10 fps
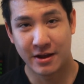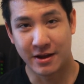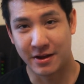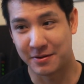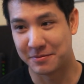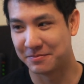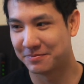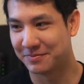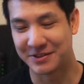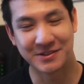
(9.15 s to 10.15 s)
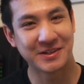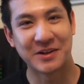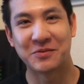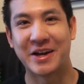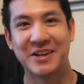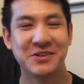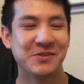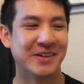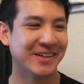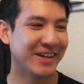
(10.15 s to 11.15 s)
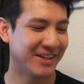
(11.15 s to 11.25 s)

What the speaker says: I'll just get right into it.